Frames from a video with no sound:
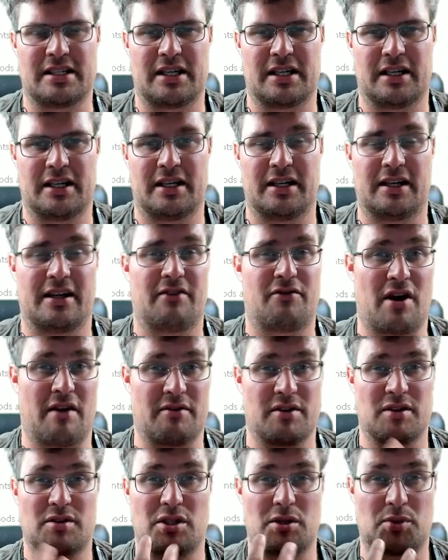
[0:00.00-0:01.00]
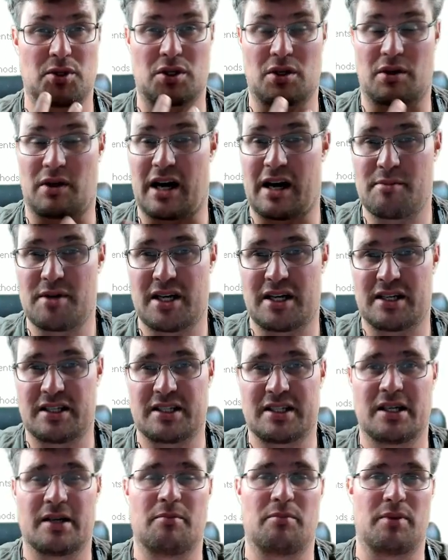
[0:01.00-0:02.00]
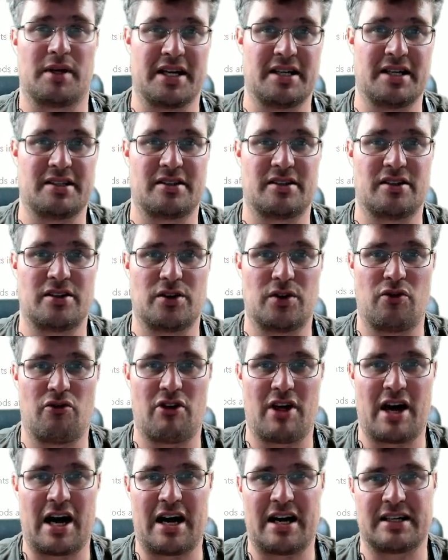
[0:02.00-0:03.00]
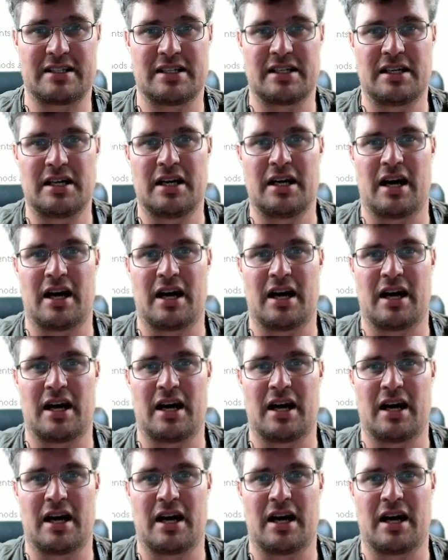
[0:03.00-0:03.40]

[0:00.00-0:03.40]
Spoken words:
if you haven't subscribed yet, please do that.